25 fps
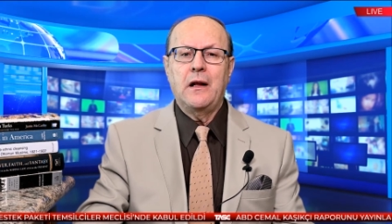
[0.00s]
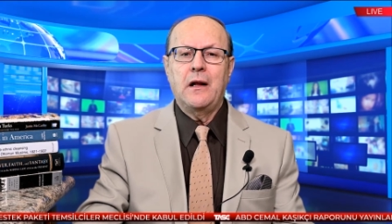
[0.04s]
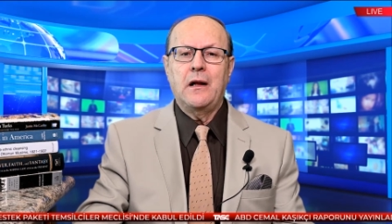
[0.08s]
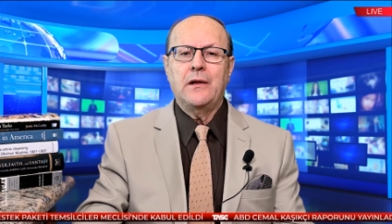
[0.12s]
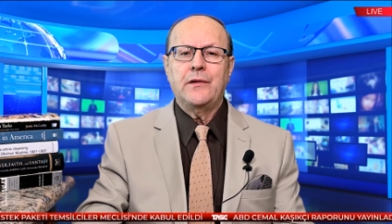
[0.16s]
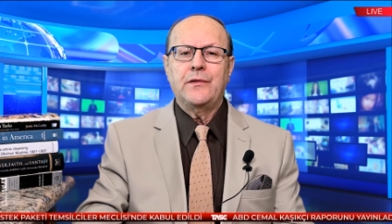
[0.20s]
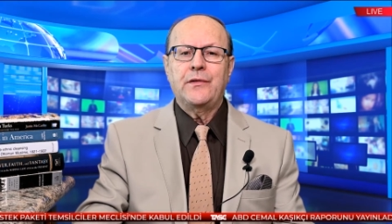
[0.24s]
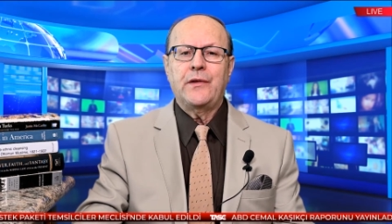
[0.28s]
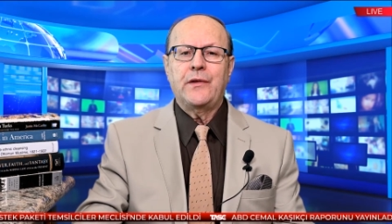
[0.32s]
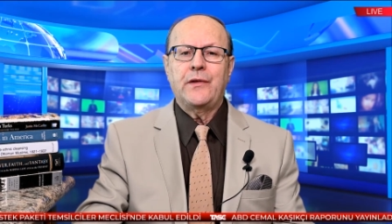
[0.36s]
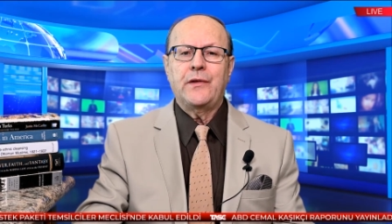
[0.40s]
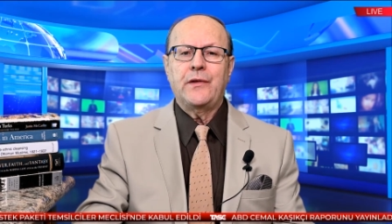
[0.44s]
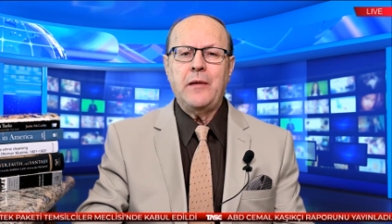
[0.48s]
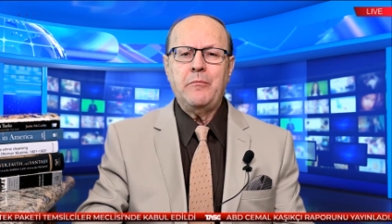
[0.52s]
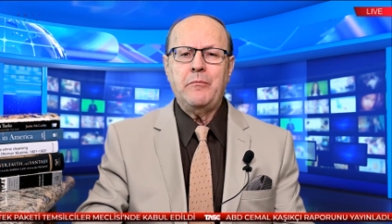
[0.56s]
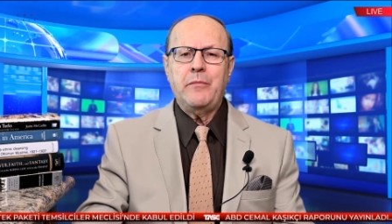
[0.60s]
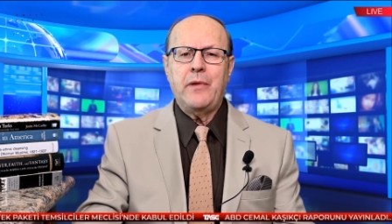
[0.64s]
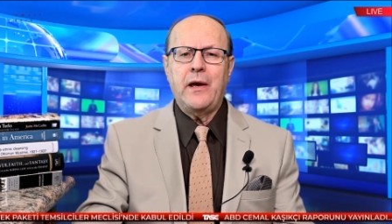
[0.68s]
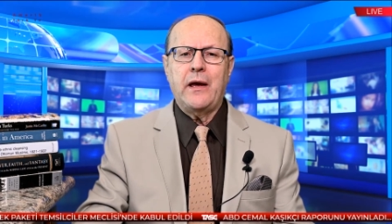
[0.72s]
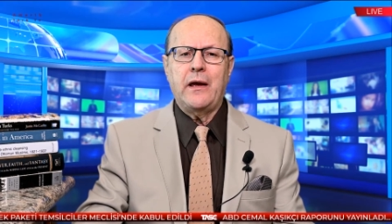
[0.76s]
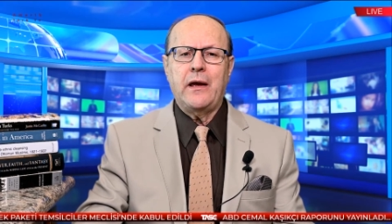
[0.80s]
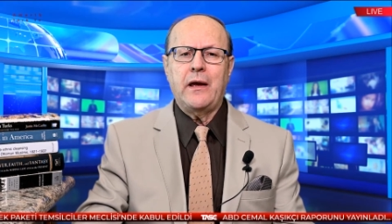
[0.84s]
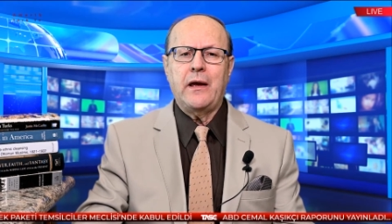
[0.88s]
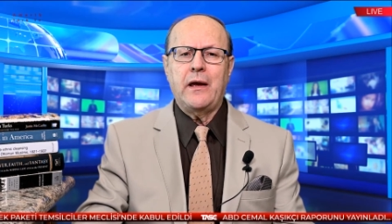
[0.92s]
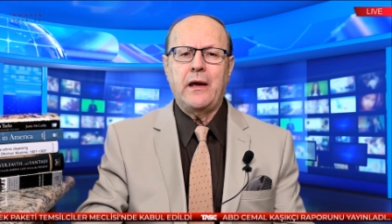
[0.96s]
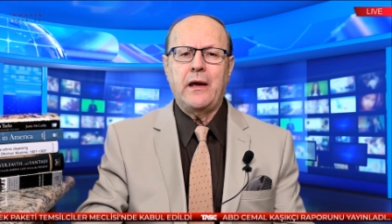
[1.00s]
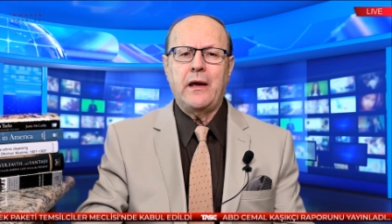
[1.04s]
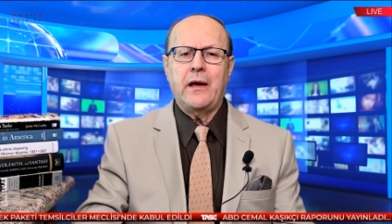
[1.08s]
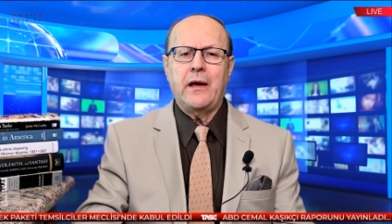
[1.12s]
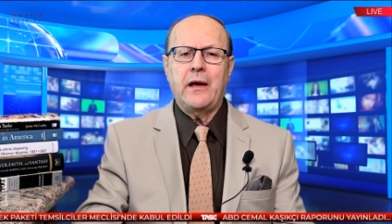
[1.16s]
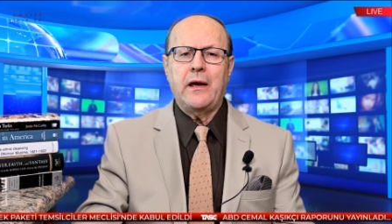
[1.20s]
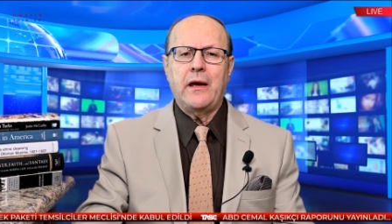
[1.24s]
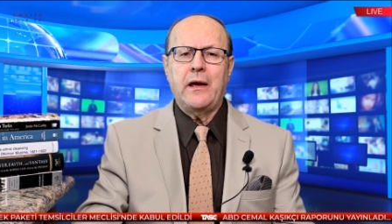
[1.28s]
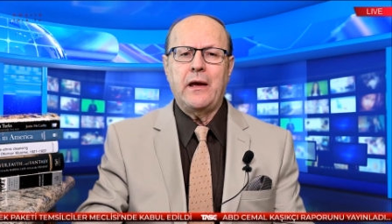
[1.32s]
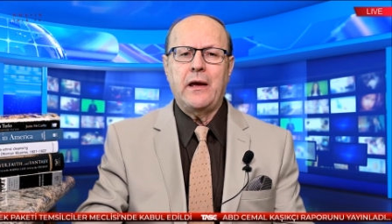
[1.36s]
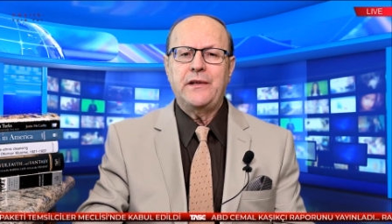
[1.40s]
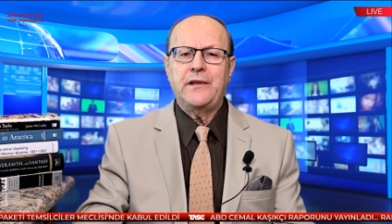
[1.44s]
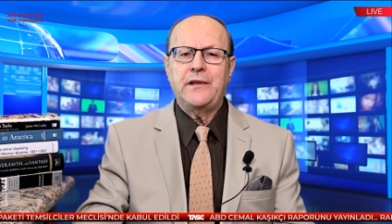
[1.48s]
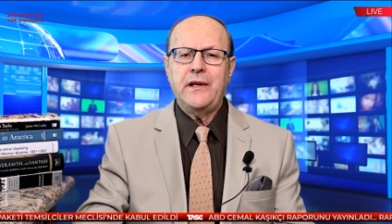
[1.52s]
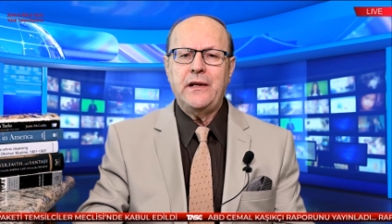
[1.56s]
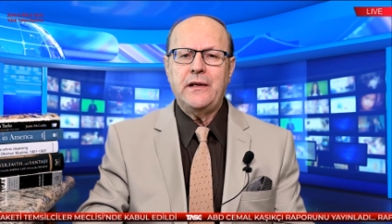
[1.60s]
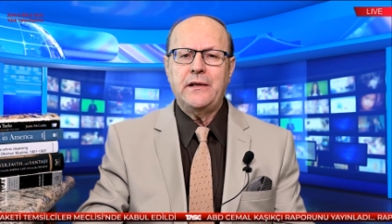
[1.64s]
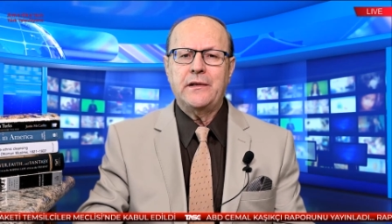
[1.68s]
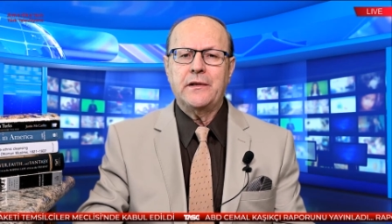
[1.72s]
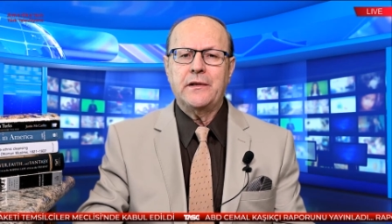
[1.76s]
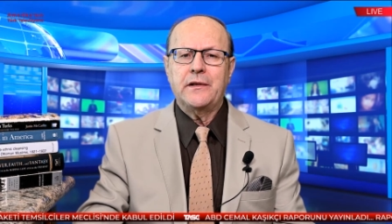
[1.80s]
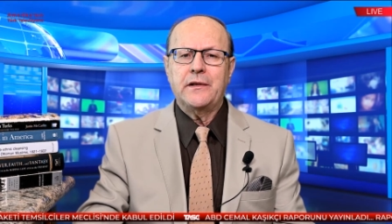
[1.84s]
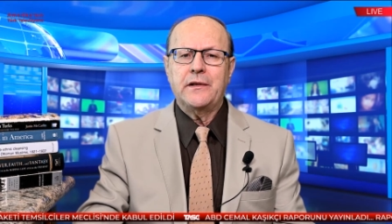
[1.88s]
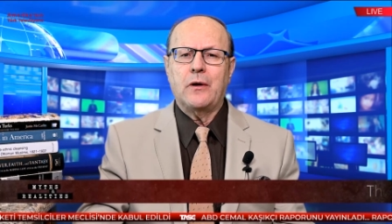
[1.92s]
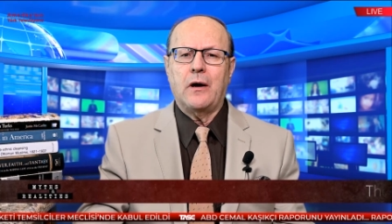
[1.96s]
Naim Bey was
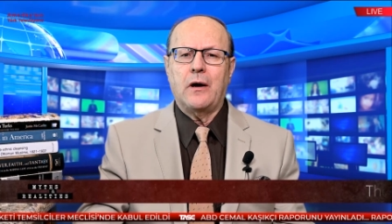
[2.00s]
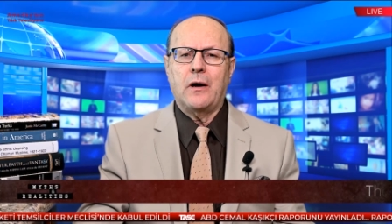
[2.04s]
addicted to